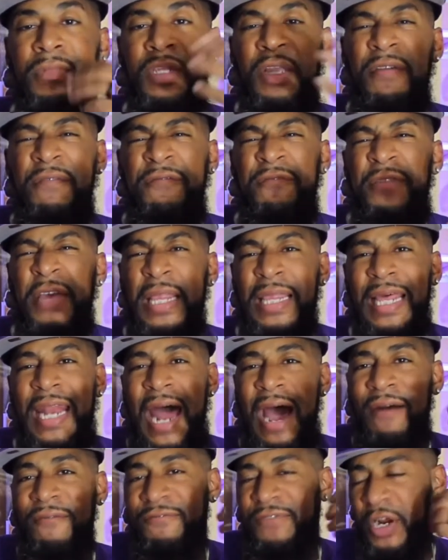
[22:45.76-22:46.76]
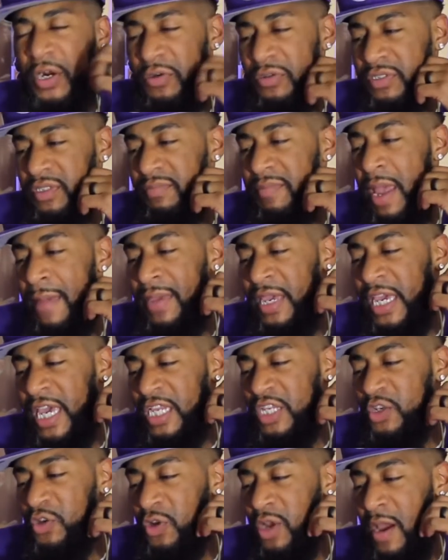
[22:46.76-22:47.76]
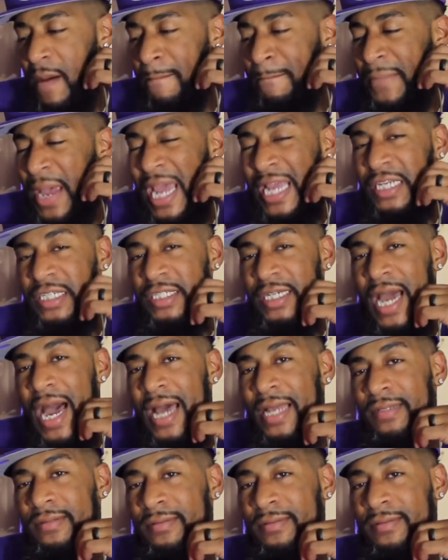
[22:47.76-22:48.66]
fill it out first. Maybe get you a bank shot